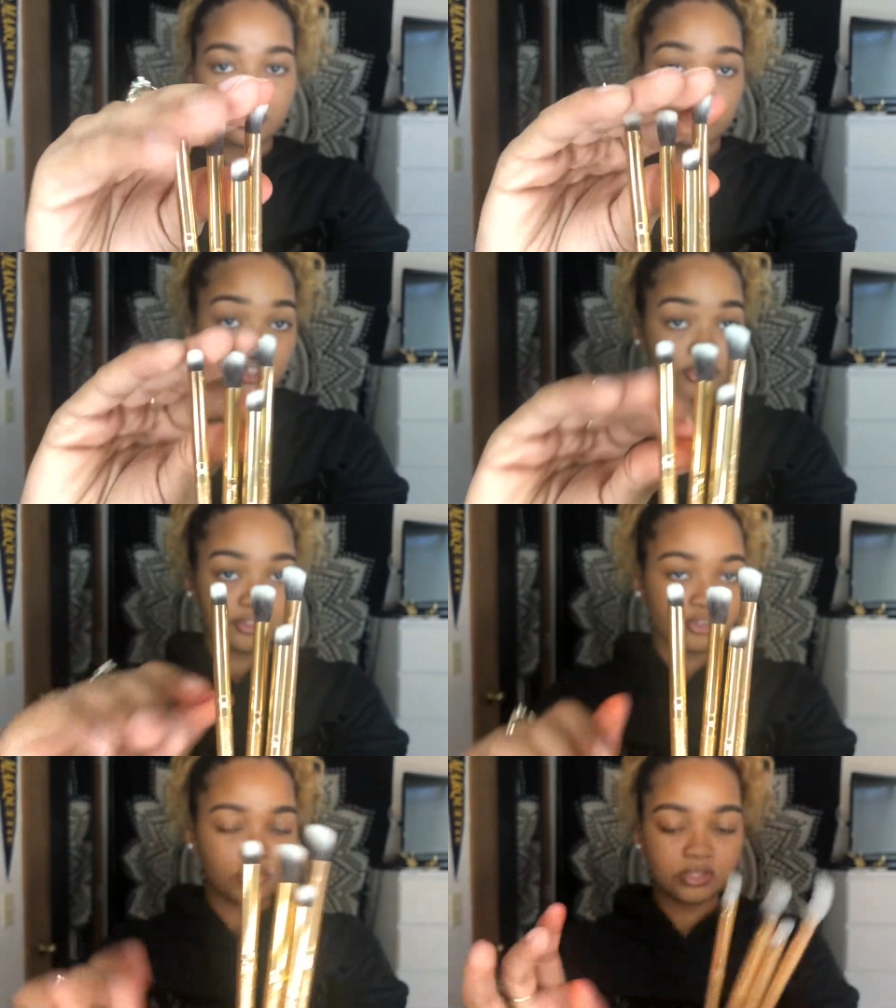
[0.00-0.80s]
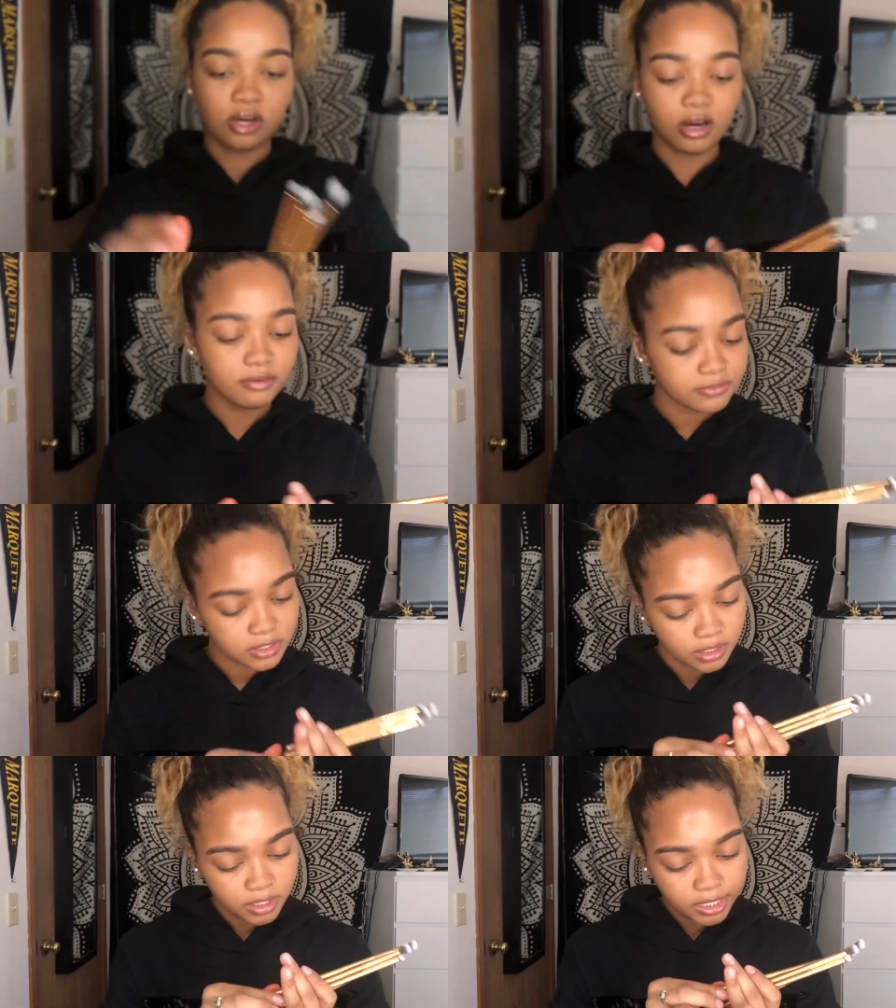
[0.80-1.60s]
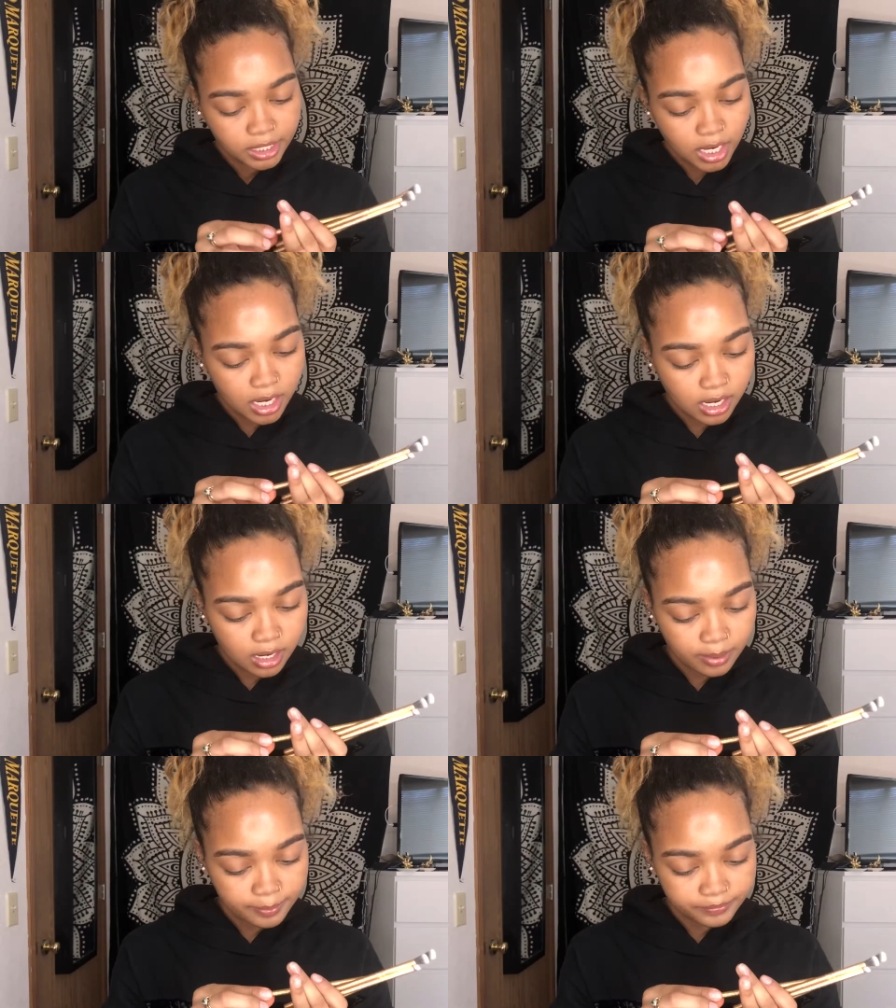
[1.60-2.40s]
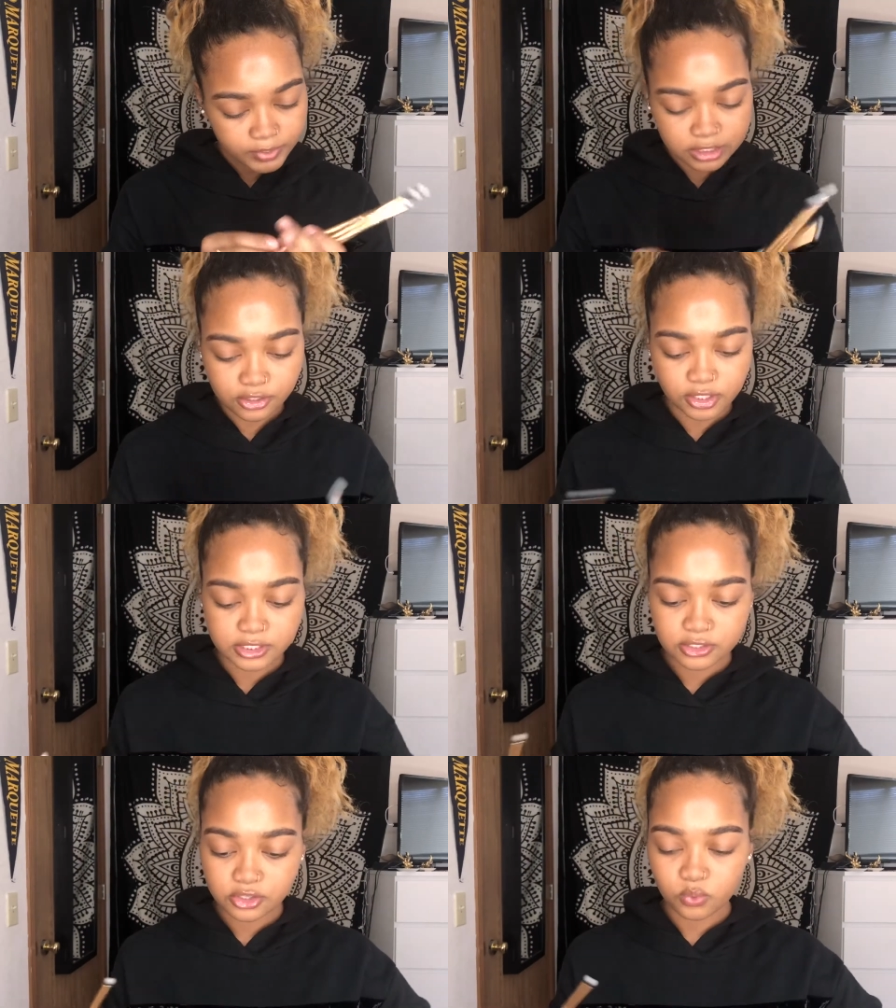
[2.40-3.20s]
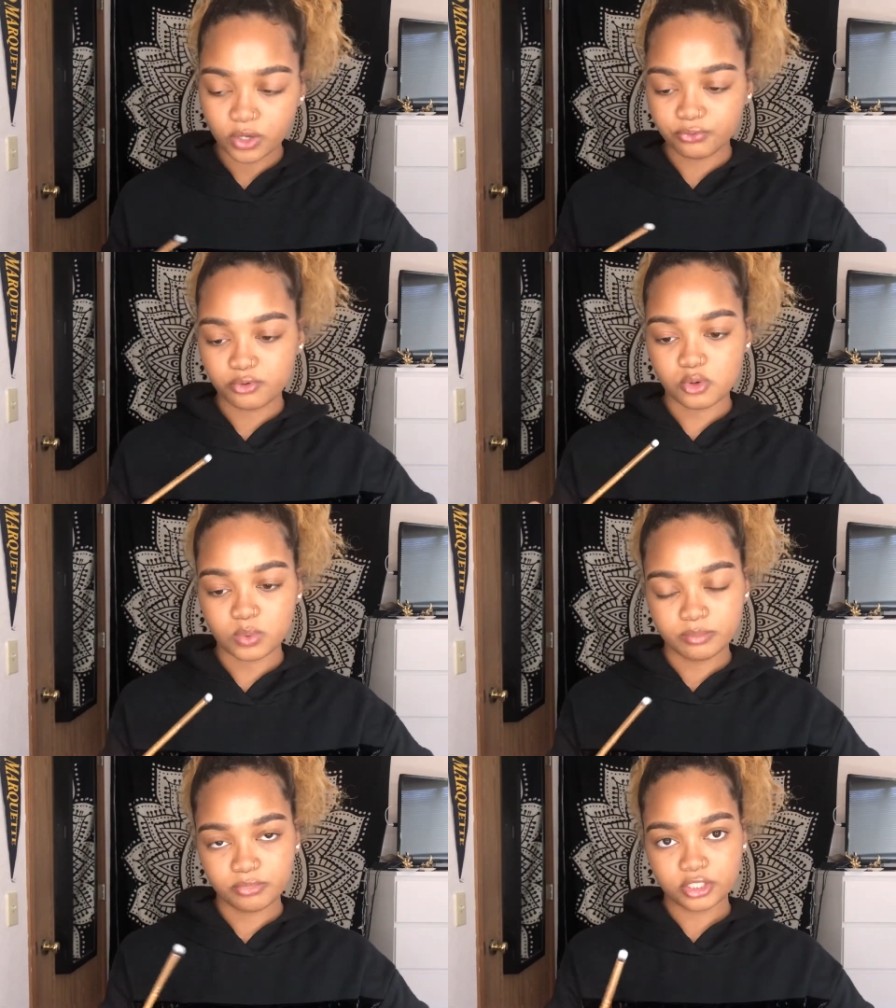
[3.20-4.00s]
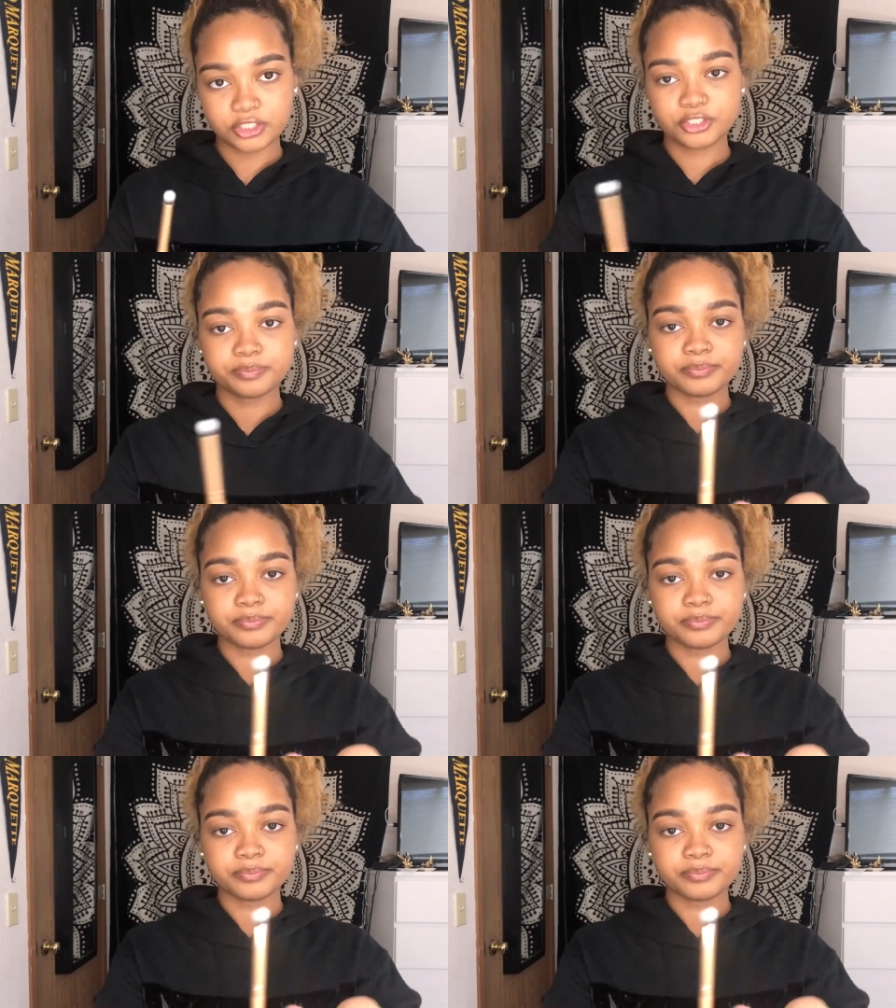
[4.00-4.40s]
They're so soft. So this is the 141 brush.